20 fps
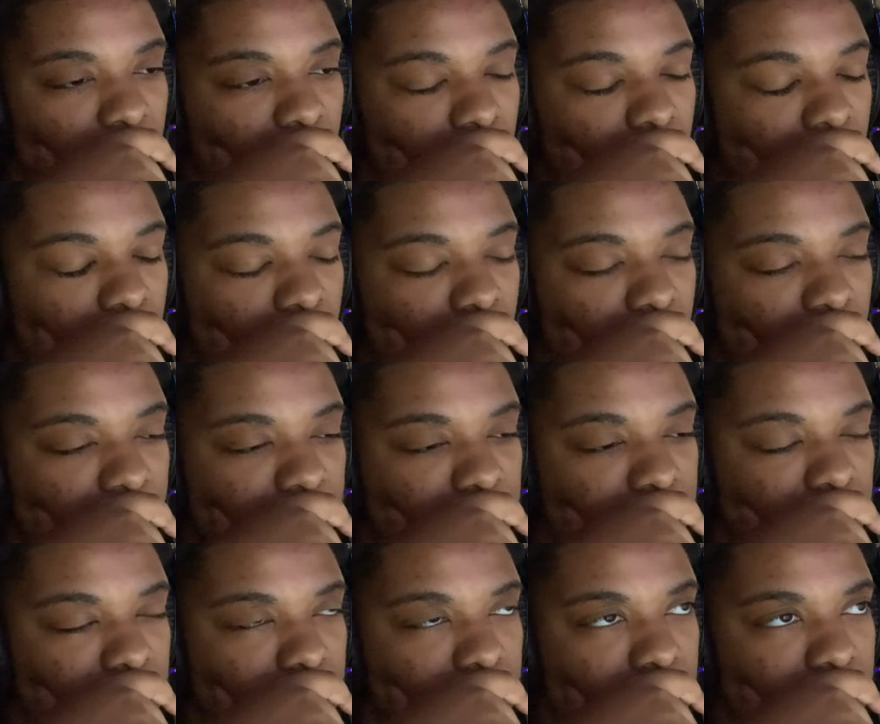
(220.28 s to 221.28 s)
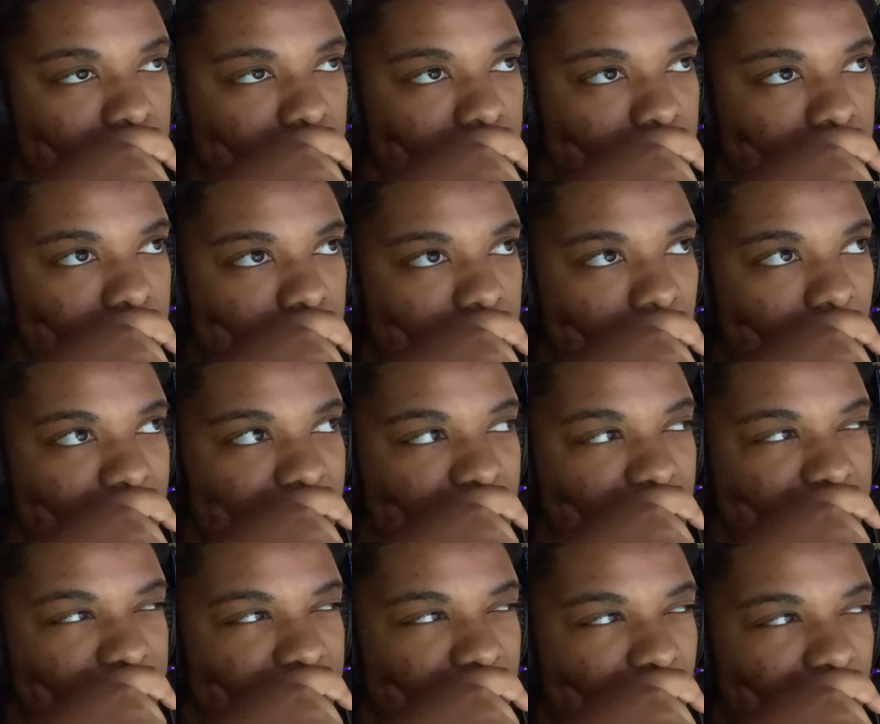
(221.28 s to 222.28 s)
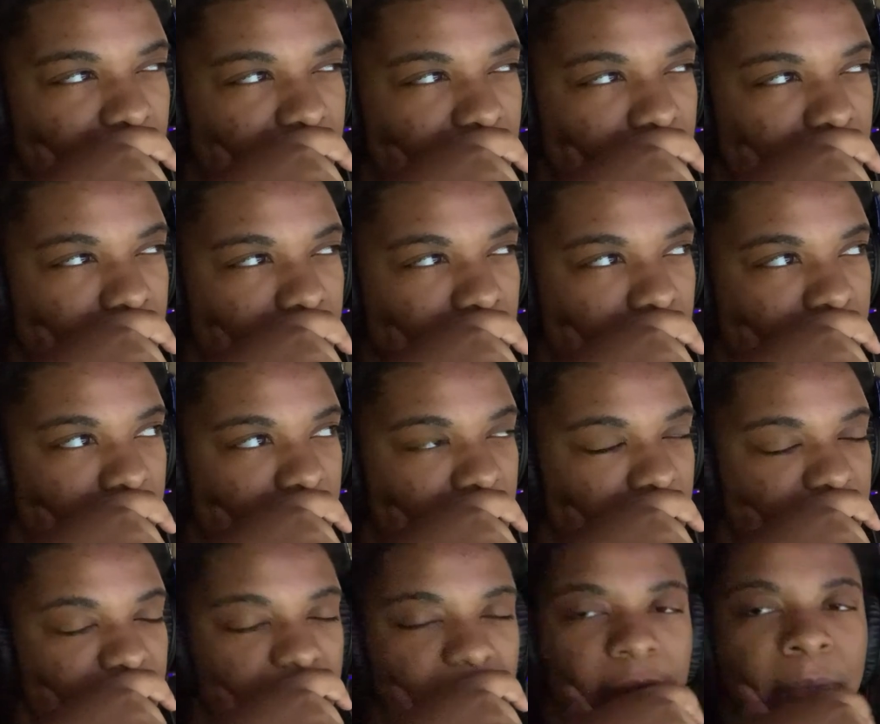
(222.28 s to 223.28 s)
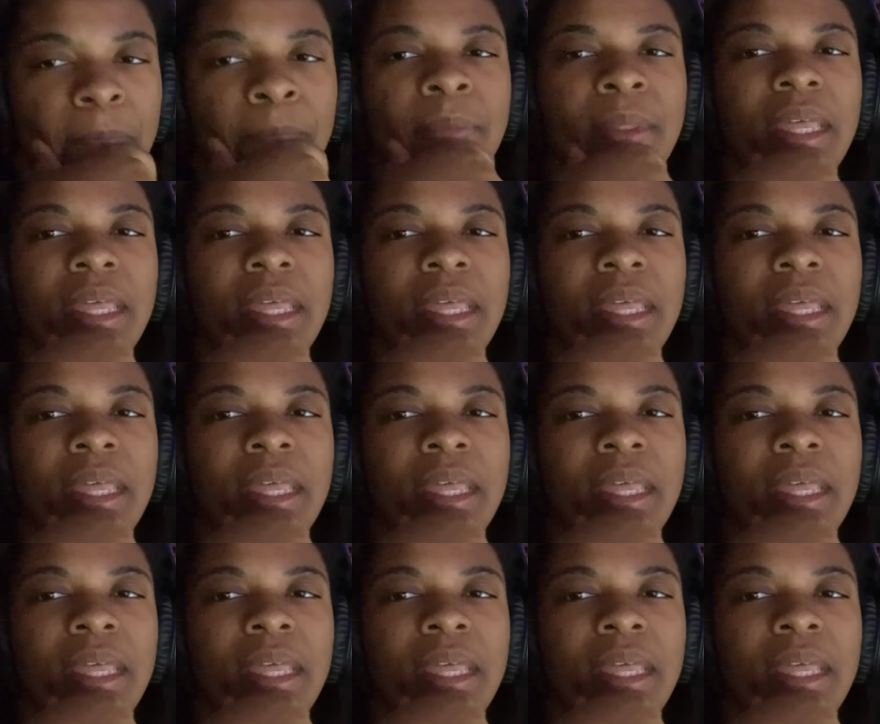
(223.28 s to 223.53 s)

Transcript: I think Friday, I believe, yeah,